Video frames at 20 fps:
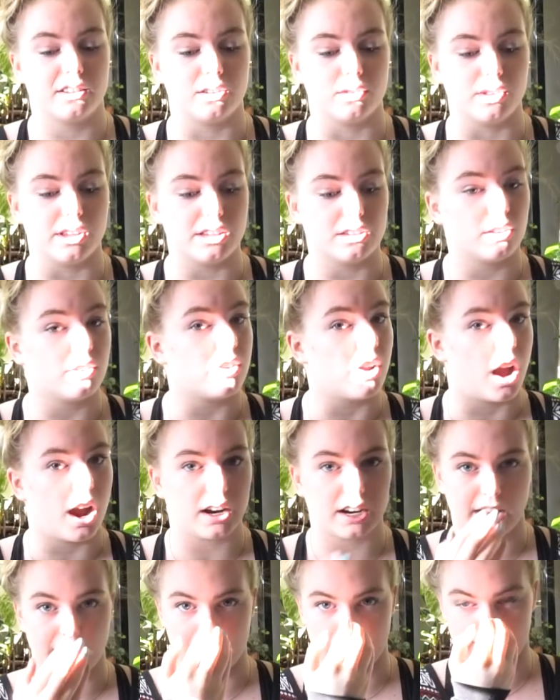so these are
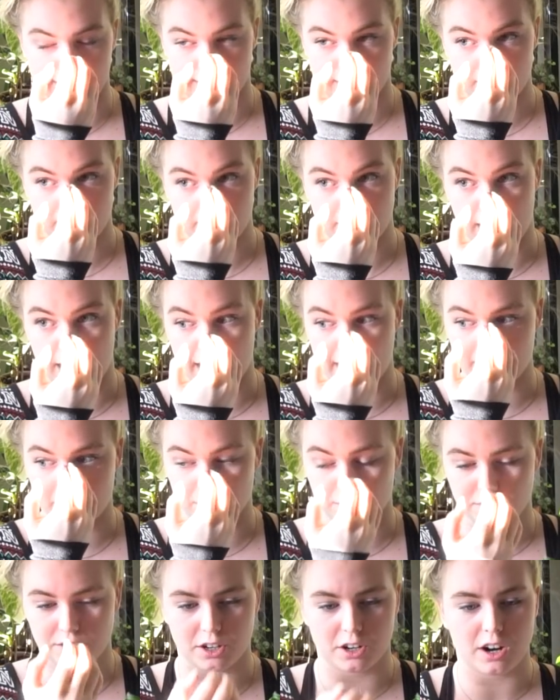not cuttings. I
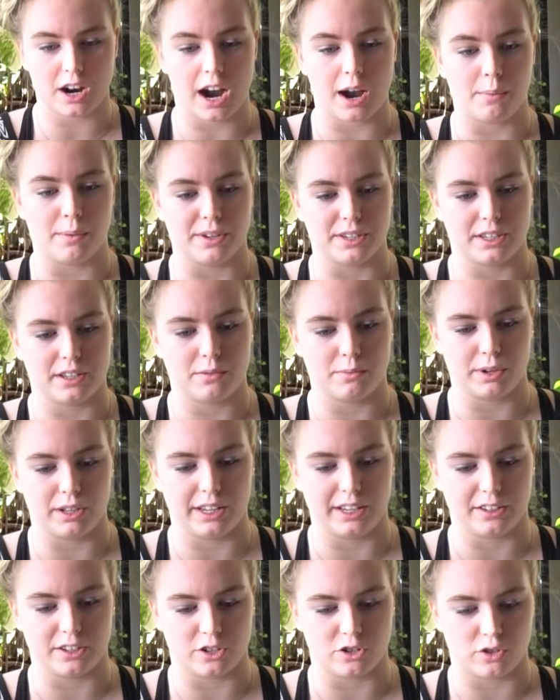told her I wasn't
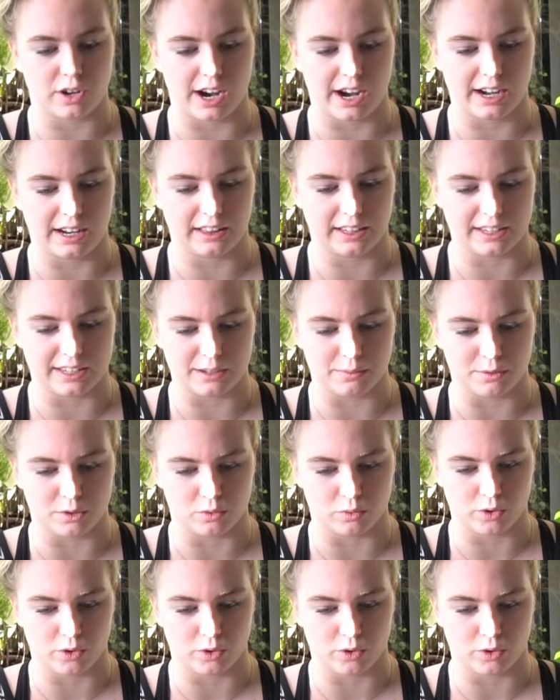willing to trade unless it was